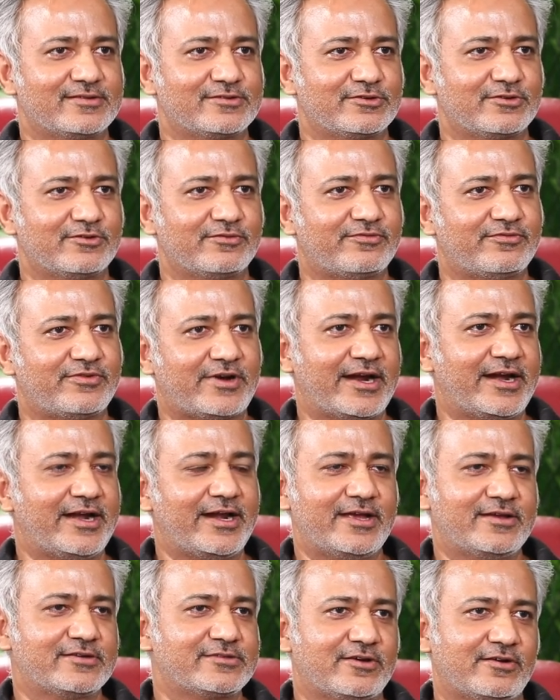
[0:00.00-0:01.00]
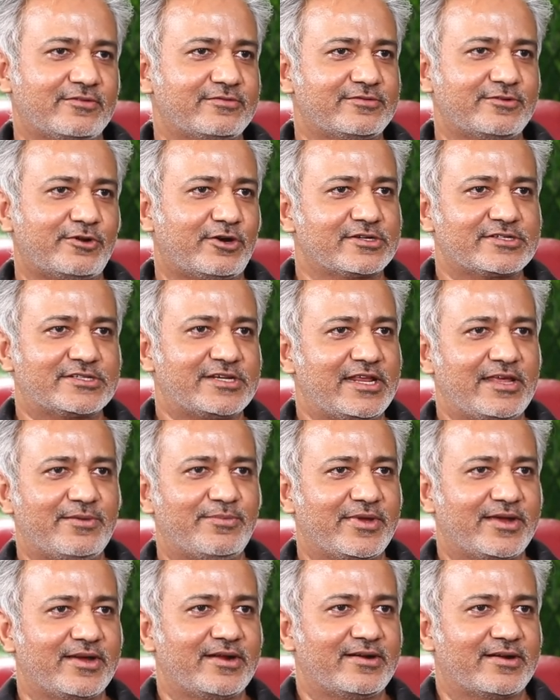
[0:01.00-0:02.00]
So 5 days of not
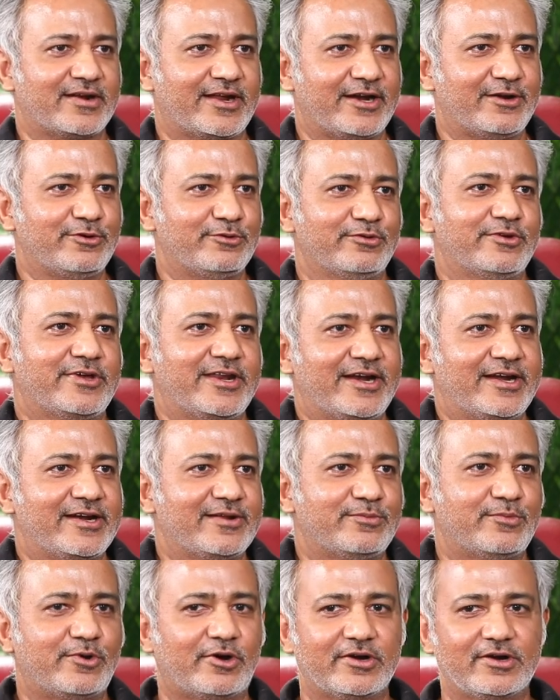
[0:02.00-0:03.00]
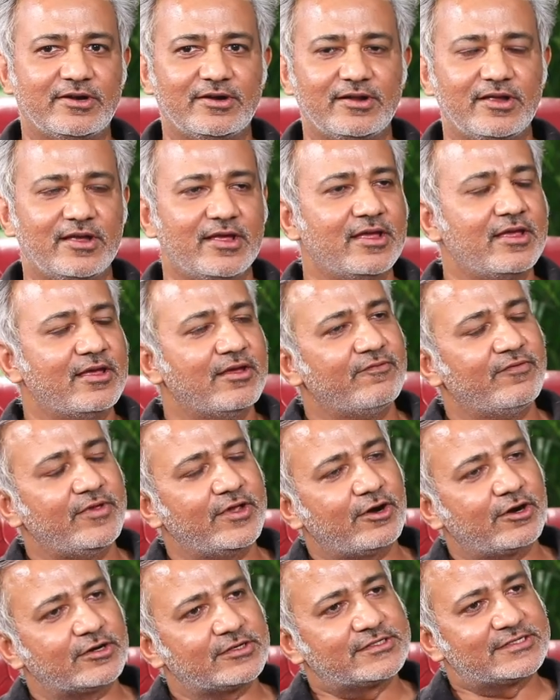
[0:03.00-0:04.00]
sleeping and trying to create a model.
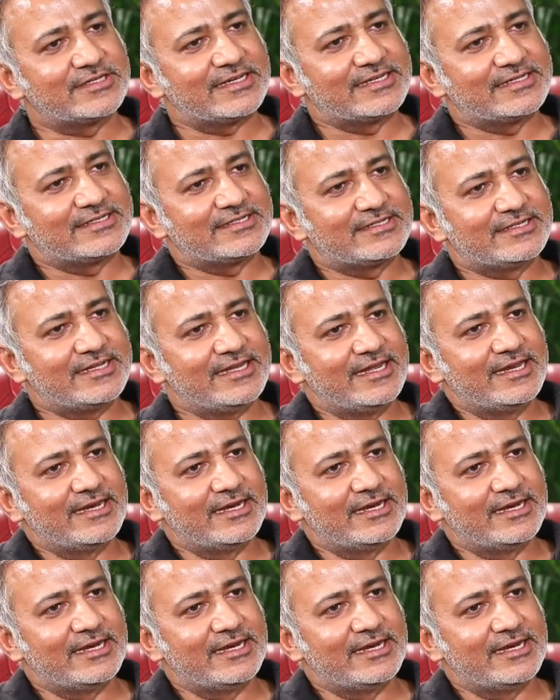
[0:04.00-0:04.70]
We got 60